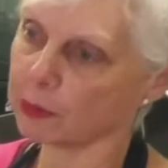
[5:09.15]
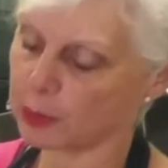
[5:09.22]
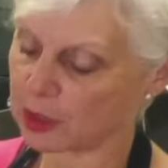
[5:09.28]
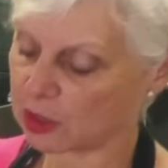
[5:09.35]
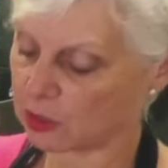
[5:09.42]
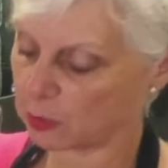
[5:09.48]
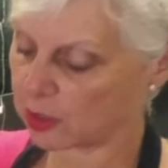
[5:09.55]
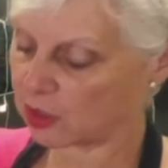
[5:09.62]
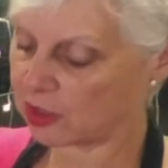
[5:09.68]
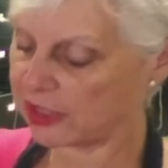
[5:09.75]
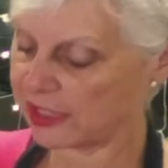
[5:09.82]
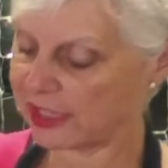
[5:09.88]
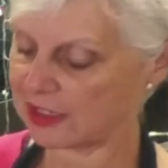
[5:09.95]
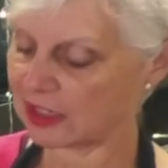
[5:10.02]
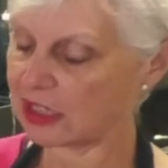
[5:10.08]
because we're going to
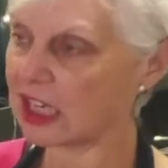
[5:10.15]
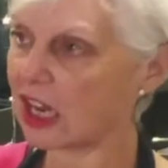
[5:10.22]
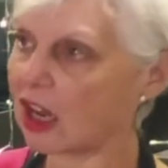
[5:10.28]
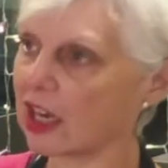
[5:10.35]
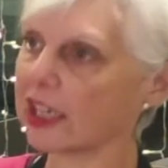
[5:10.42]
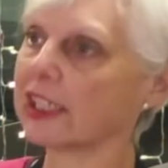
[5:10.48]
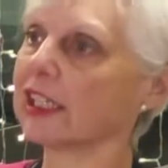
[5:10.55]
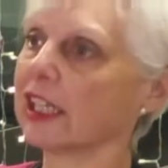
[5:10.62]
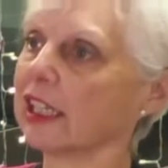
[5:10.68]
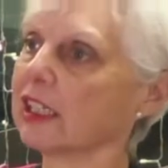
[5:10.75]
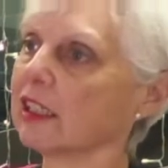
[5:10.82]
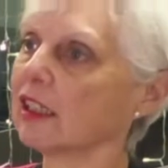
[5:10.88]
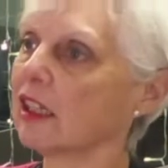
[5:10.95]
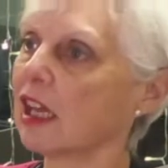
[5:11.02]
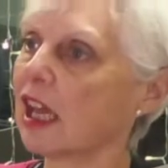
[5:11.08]
need a
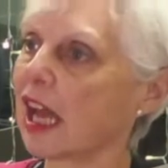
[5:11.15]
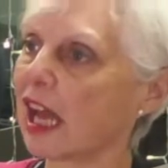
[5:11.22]
lining,